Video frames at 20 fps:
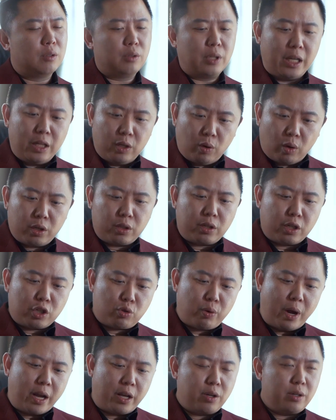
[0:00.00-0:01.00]
In order to
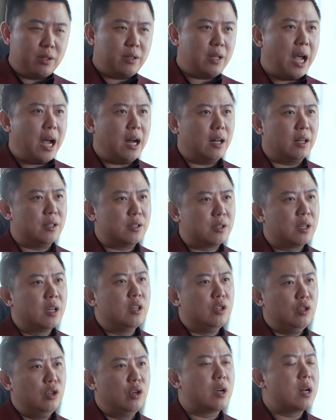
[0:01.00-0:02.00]
attract good talent,
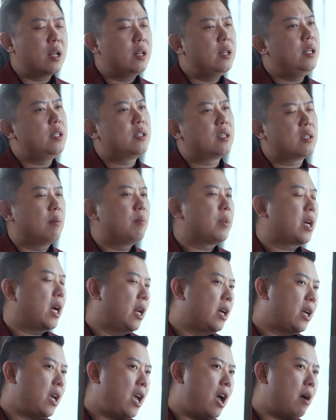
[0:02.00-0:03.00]
you're gonna need some
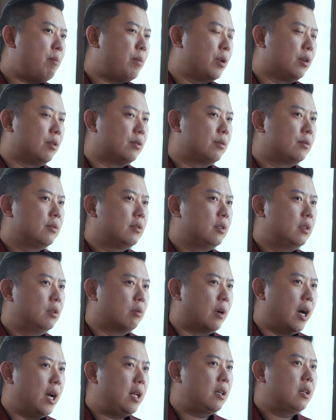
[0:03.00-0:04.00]
kind of capital,
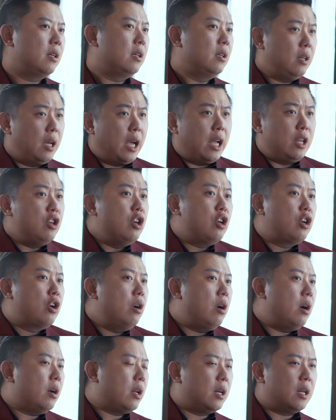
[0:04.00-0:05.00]
right? And you
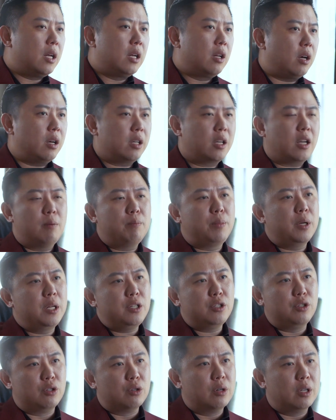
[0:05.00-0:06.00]
could, and a lot of
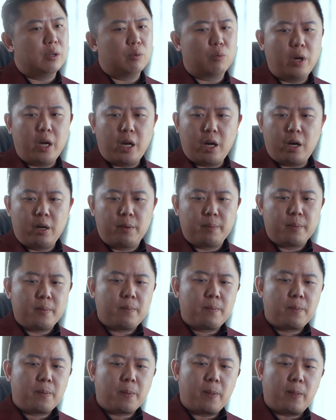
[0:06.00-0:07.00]
companies do it, where
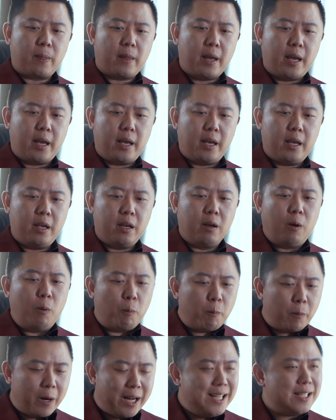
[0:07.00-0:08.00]
they
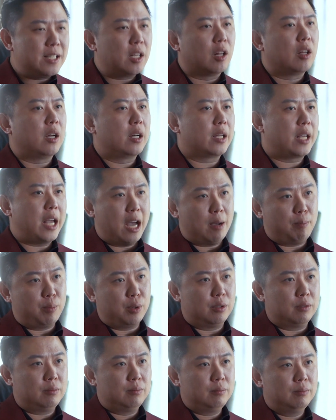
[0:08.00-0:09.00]
raise a lot of
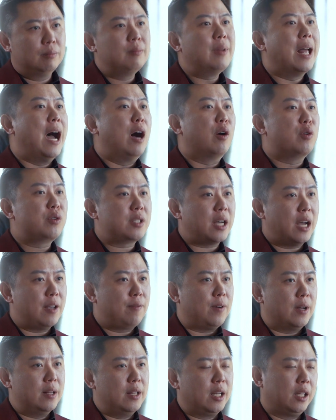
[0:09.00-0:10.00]
capital.
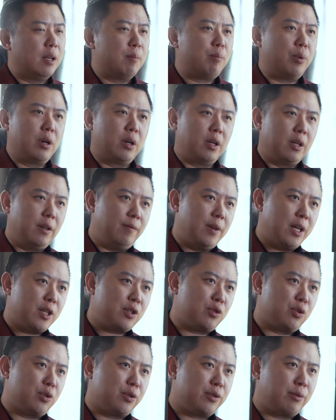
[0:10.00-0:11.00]
Outside funding, they bring on
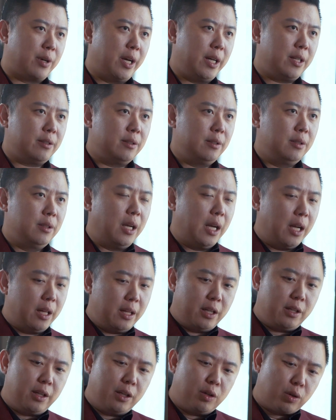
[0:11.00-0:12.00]
investors, right? And
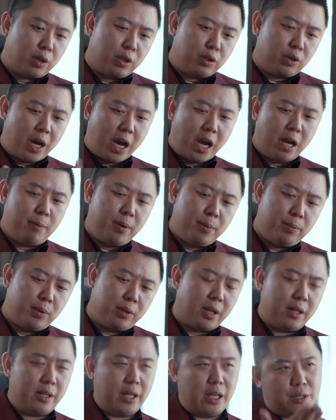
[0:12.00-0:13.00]
then in order to hire people,
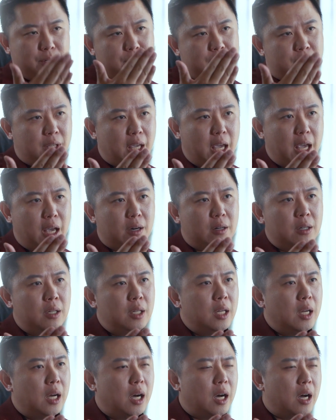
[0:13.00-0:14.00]
then they could scale.
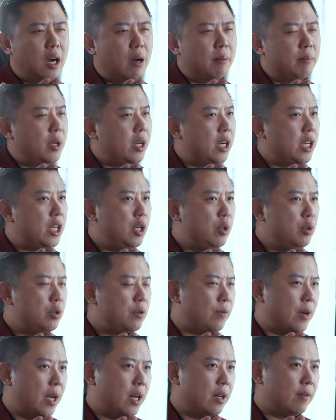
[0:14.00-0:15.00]
I'm not a
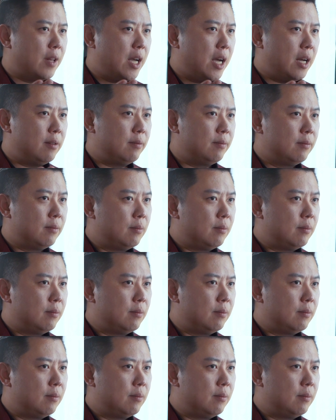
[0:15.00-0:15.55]
huge fan of that.